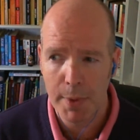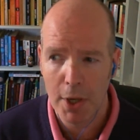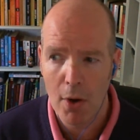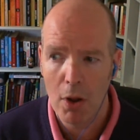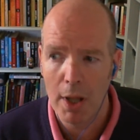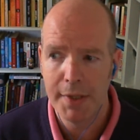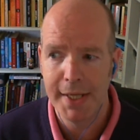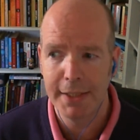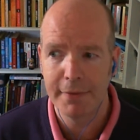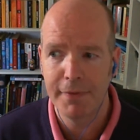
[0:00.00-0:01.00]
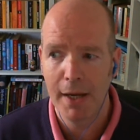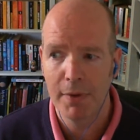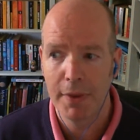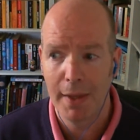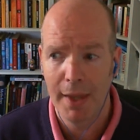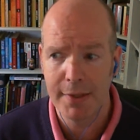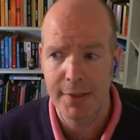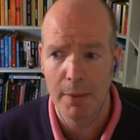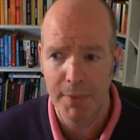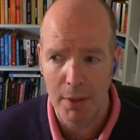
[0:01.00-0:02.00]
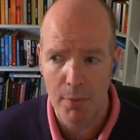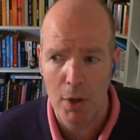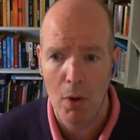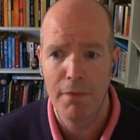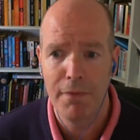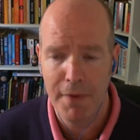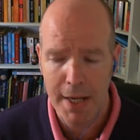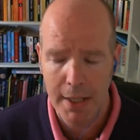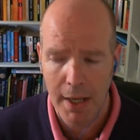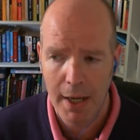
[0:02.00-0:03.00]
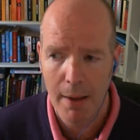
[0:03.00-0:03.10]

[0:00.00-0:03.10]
We can all identify with that. That's something that we all feel